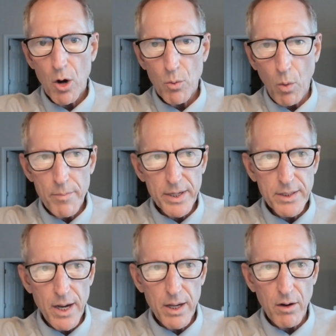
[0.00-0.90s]
Roy
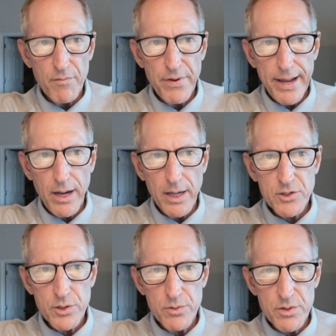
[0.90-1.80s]
McDonald,
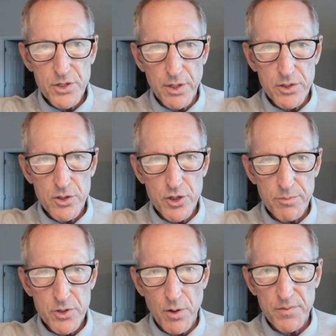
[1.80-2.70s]
VanUATU
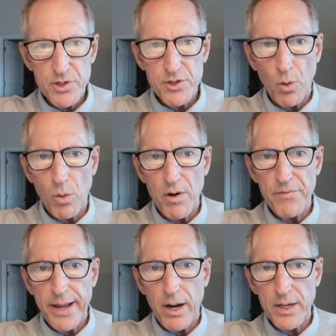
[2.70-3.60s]
Citizenship Services, or
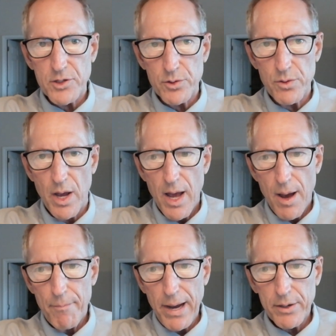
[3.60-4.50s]
VanUATU
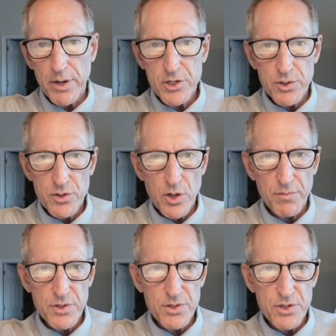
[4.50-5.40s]
Migration
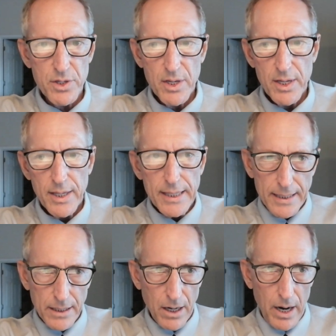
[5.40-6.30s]
Services.
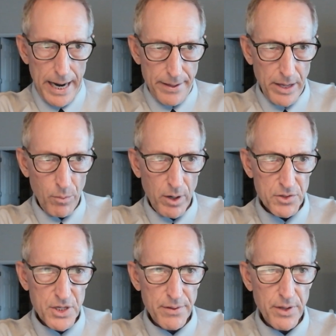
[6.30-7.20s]
And they went on
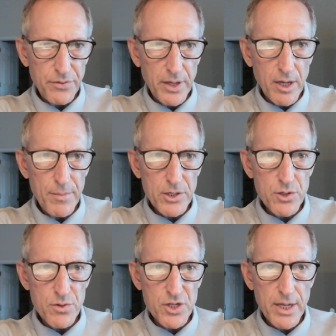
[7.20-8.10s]
to say that the
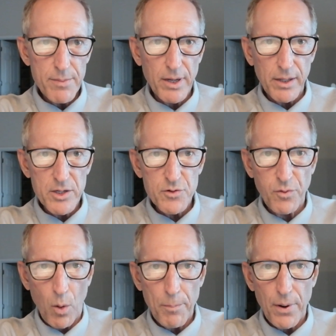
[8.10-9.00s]
commissioner's statement lists
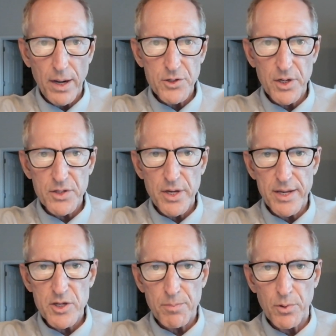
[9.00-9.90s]
4 projects
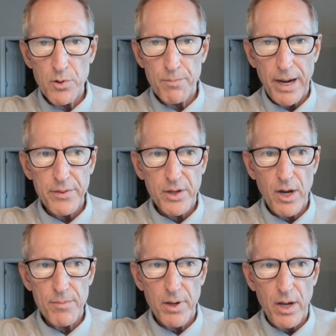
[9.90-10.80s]
as approved by the
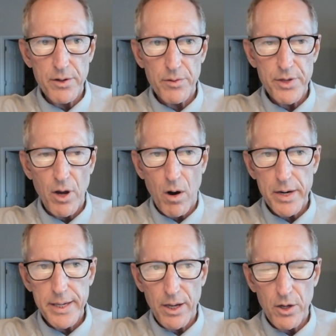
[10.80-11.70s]
government under the
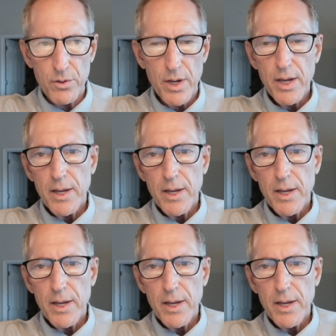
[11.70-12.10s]
REO.